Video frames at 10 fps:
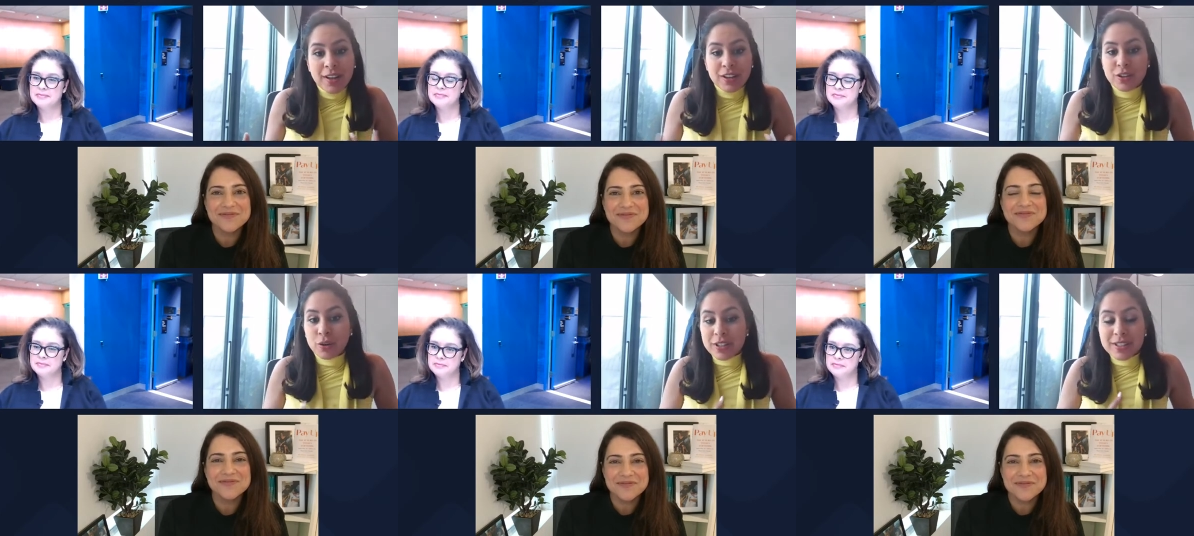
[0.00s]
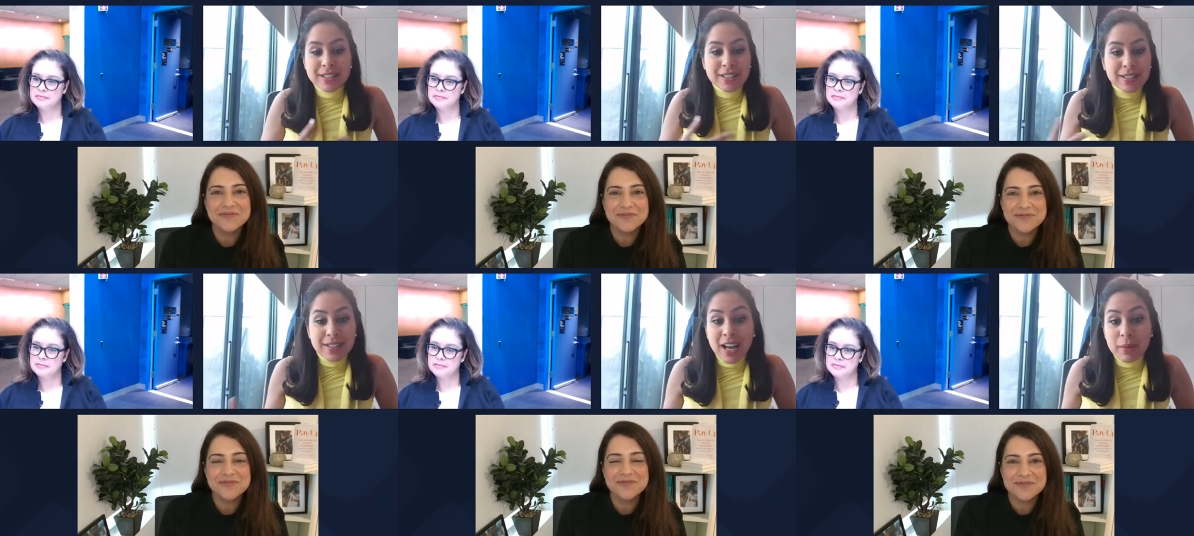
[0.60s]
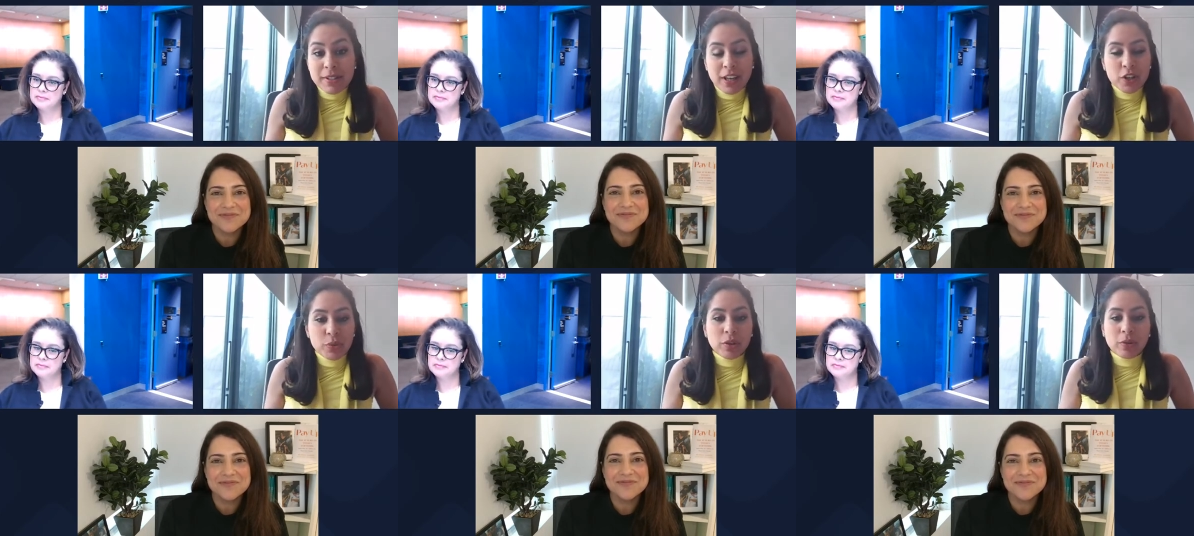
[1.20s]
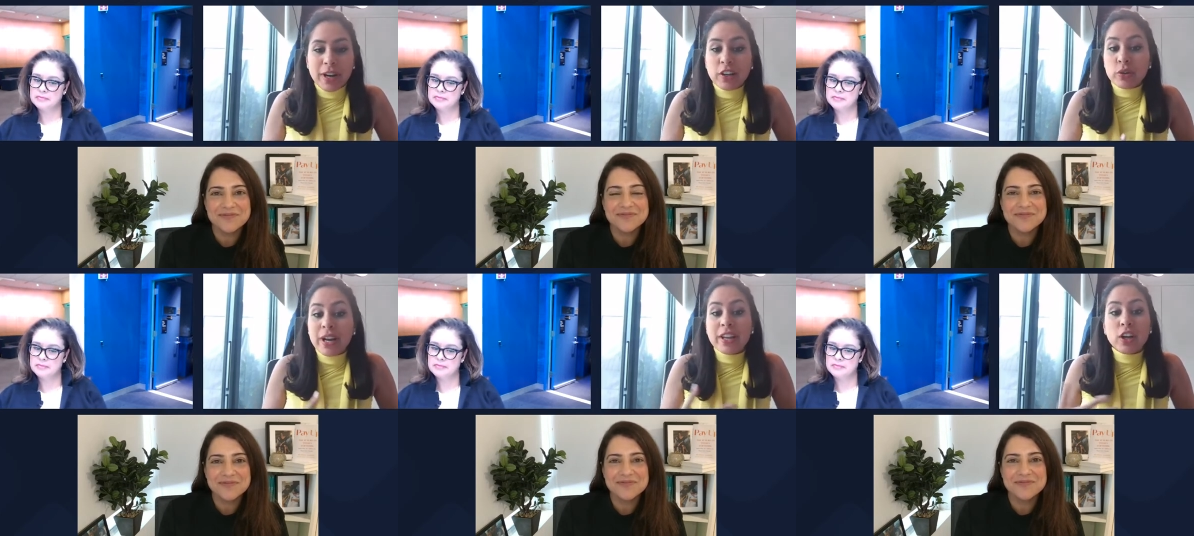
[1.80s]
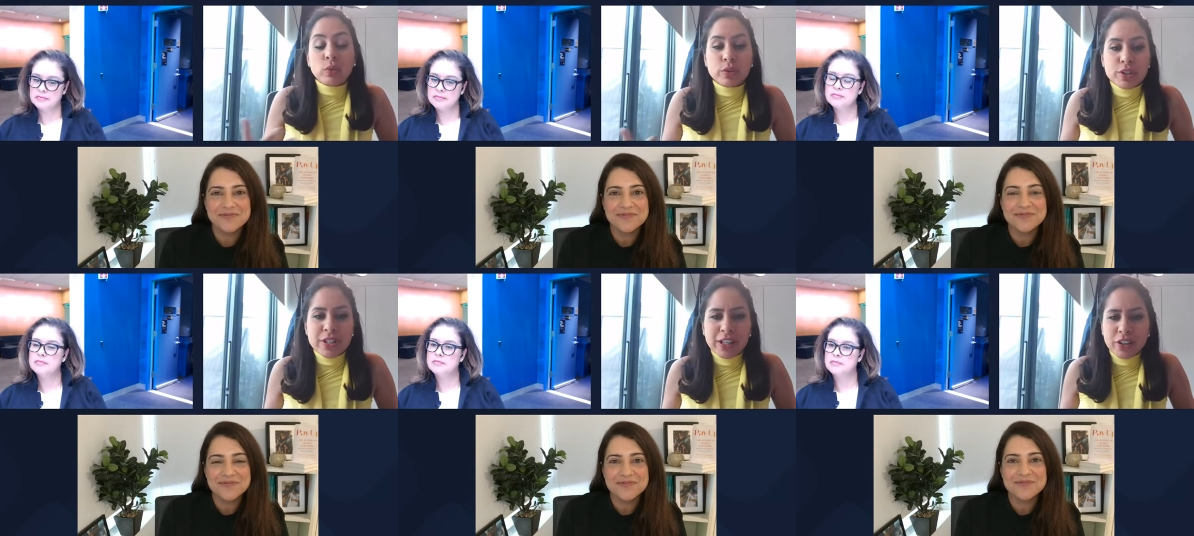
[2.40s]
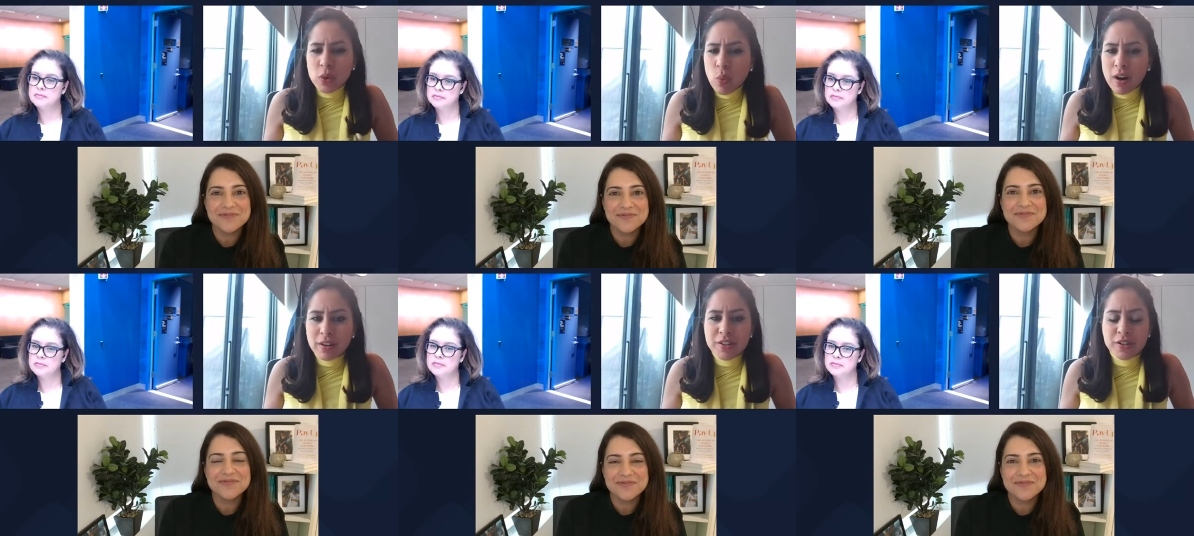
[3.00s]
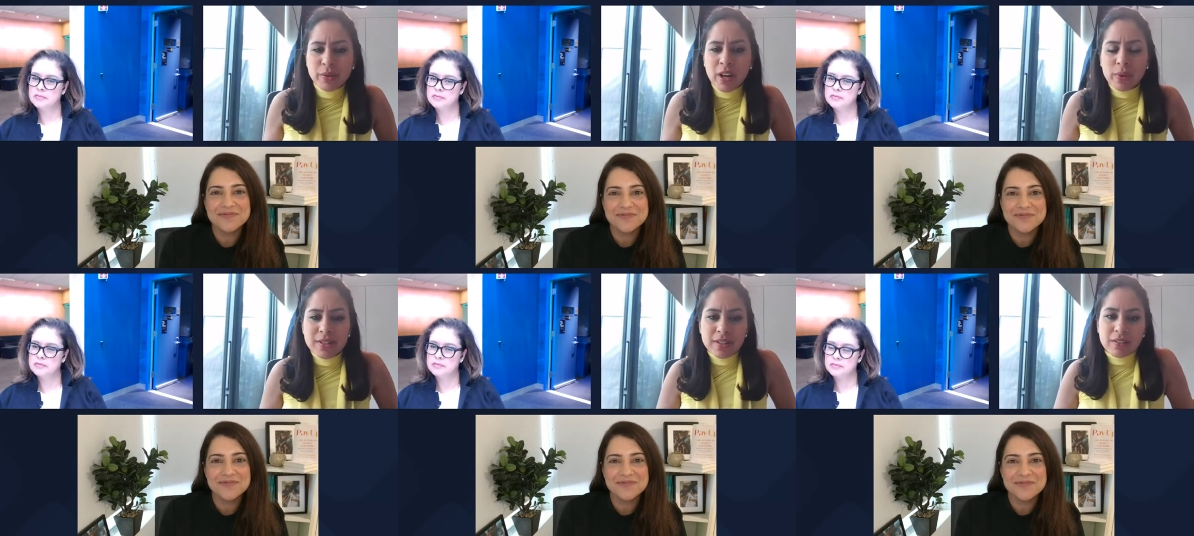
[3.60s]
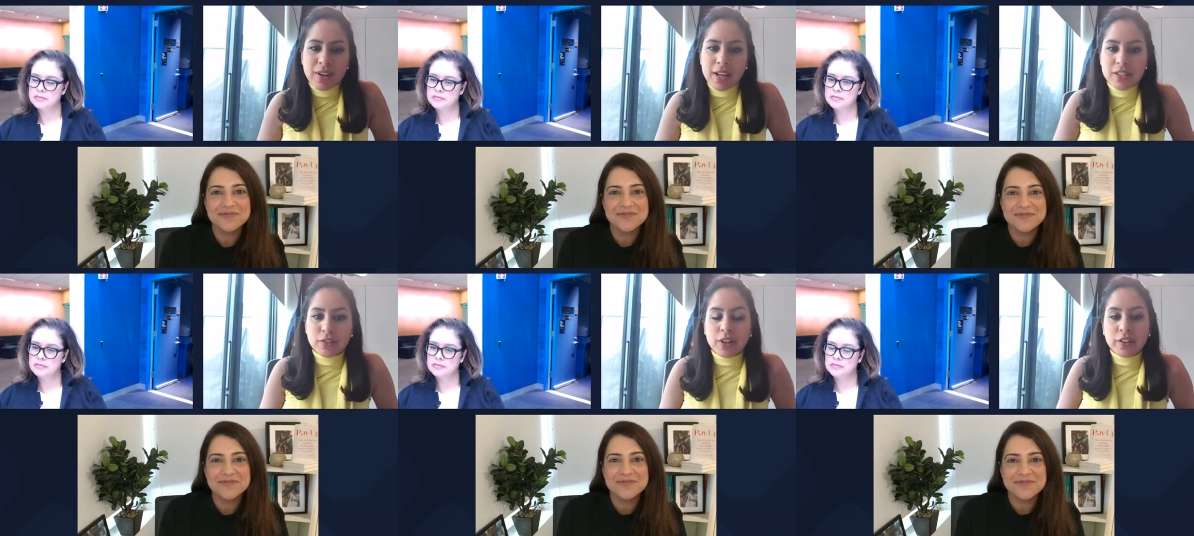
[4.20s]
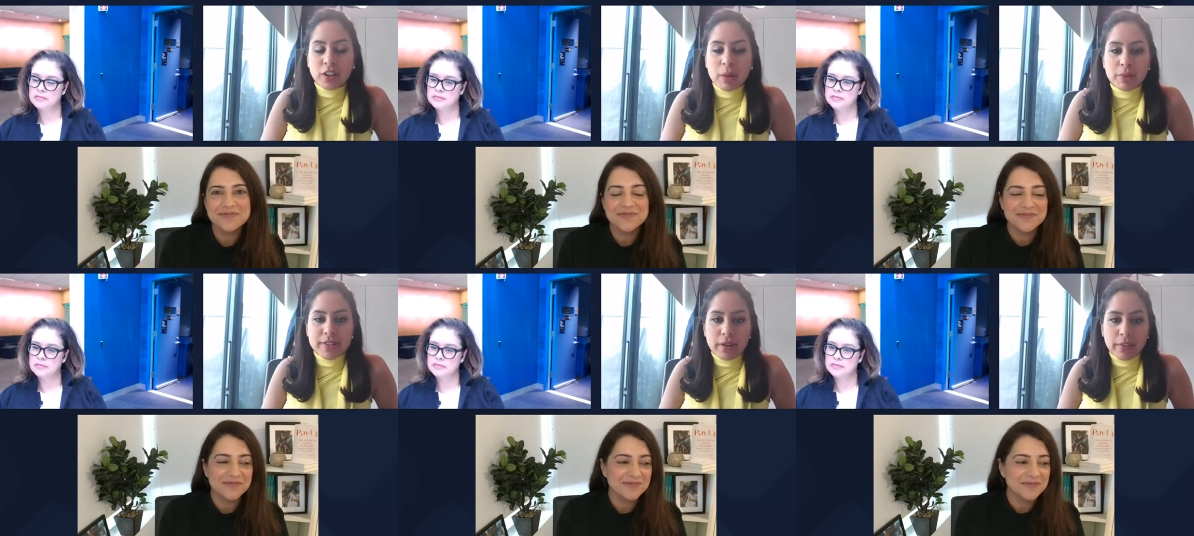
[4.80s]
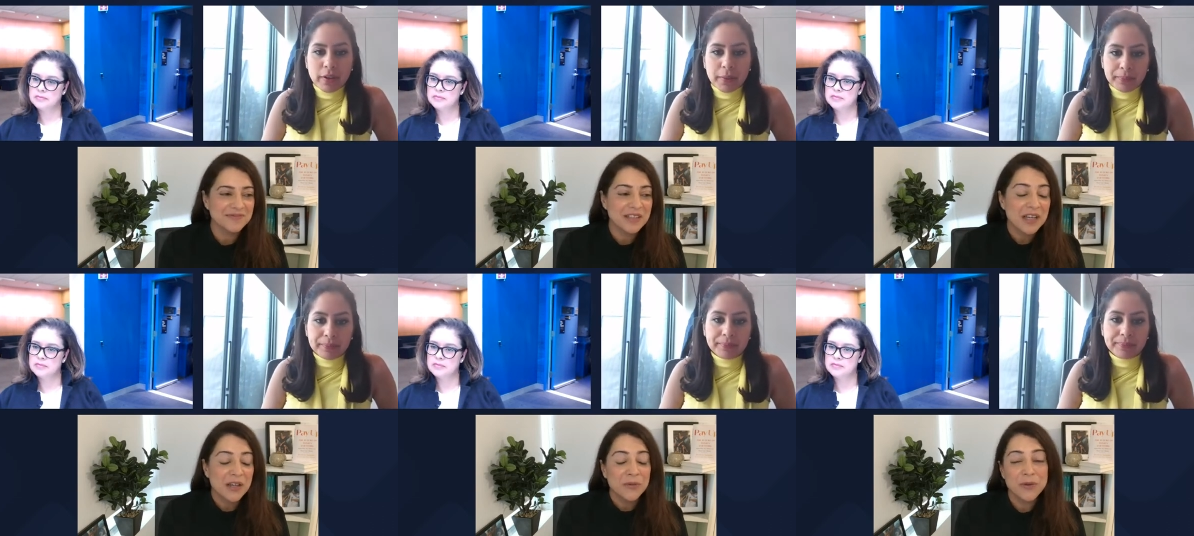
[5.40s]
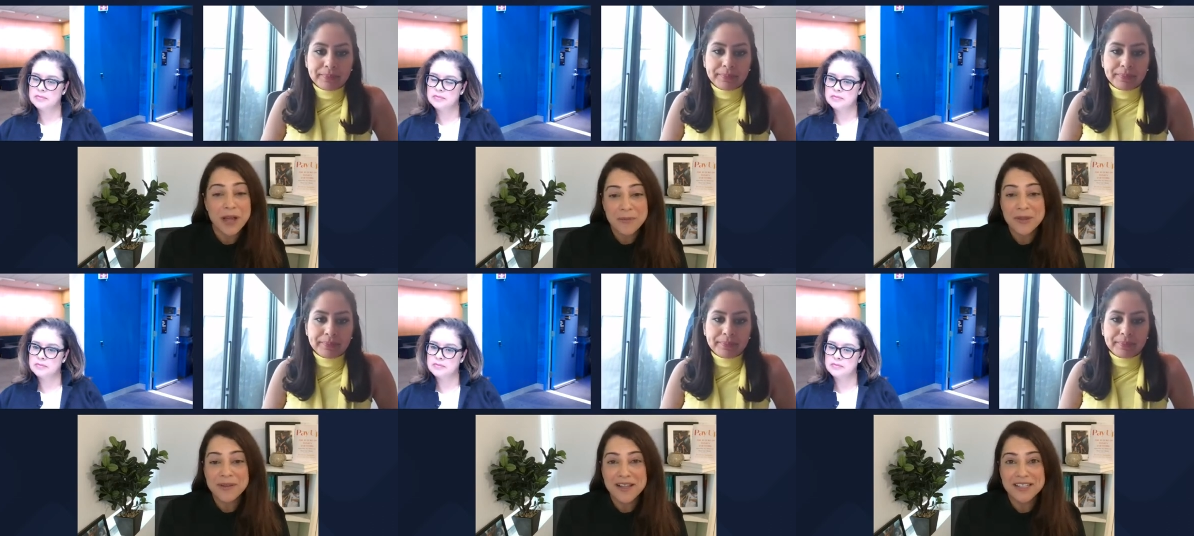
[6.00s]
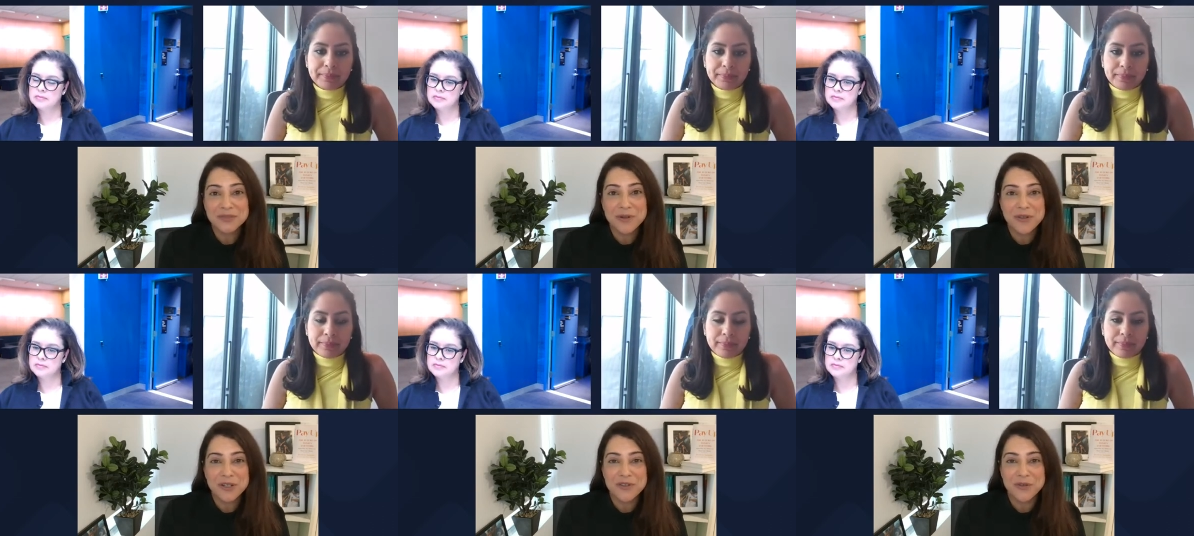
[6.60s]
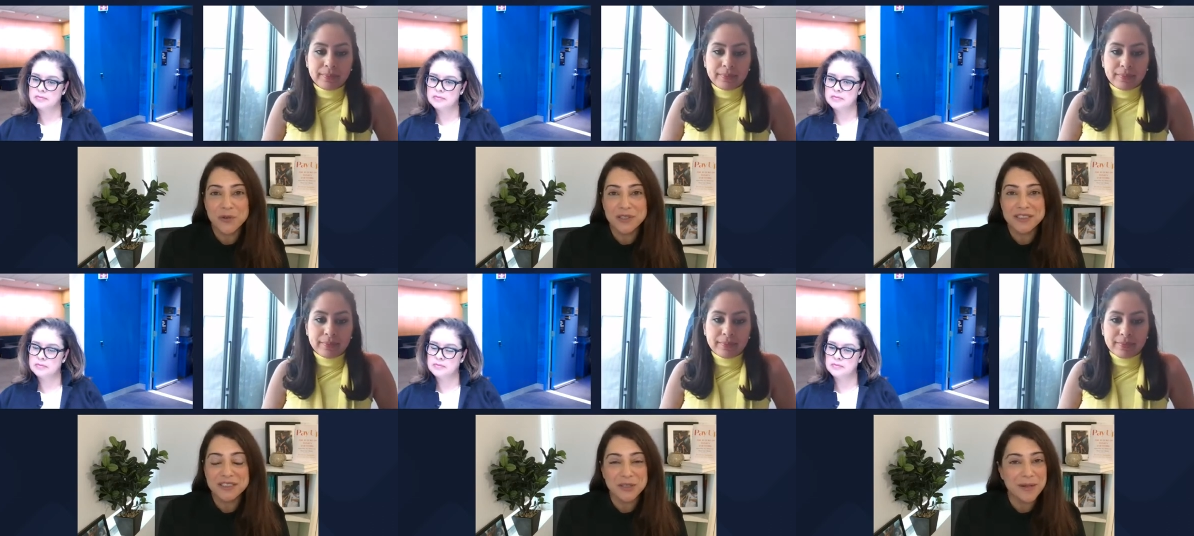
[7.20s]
Speaker 1: your time schedule, right? Creating a routine. Can you walk us through that? What's the advice for other couples out there?
Speaker 2: Well, I mean, the reality is one third of divorces are